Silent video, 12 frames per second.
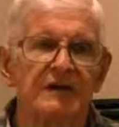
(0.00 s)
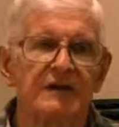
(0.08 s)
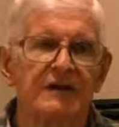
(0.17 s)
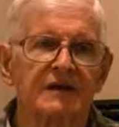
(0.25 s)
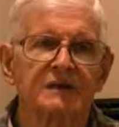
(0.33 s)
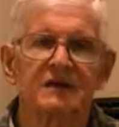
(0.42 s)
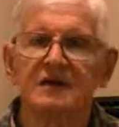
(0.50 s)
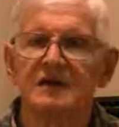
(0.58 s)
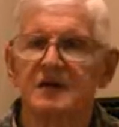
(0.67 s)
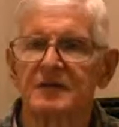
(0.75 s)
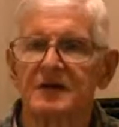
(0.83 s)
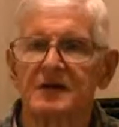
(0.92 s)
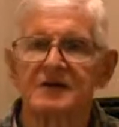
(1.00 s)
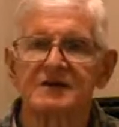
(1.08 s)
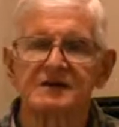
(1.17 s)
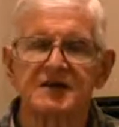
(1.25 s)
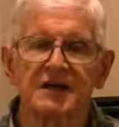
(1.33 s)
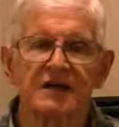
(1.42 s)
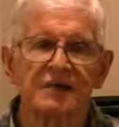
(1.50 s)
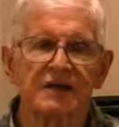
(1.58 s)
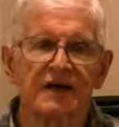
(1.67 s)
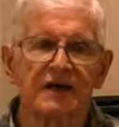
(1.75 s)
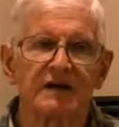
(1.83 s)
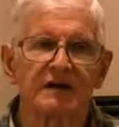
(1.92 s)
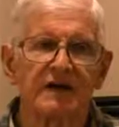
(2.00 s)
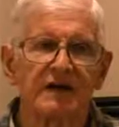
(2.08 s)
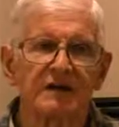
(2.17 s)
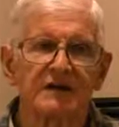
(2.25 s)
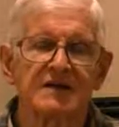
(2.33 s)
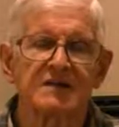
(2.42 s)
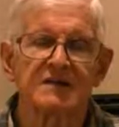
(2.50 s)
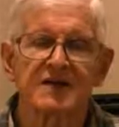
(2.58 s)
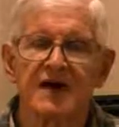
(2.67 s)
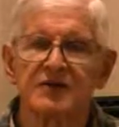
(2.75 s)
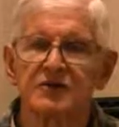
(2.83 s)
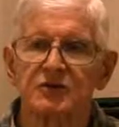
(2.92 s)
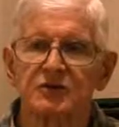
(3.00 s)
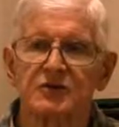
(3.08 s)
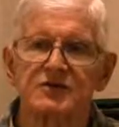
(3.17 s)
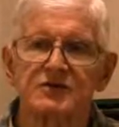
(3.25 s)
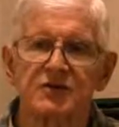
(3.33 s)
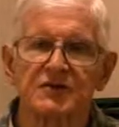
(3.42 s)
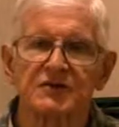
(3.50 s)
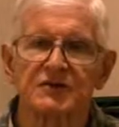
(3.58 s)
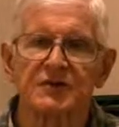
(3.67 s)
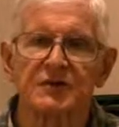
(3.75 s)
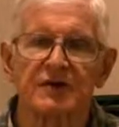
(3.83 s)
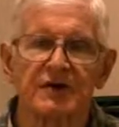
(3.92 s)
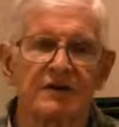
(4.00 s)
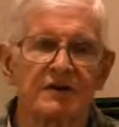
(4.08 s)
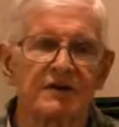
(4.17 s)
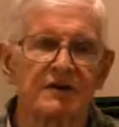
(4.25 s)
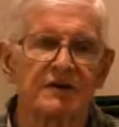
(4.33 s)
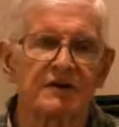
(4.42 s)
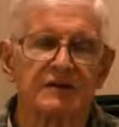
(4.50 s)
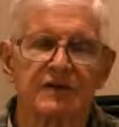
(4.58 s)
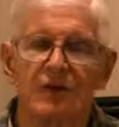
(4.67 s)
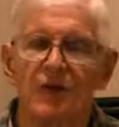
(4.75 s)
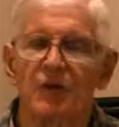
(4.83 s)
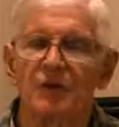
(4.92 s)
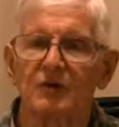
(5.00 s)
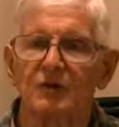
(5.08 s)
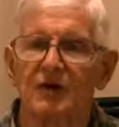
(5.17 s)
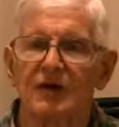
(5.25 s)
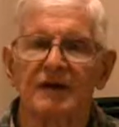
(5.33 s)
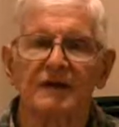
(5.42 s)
they could be coming in and saying, okay, these natural resources in America, the coal,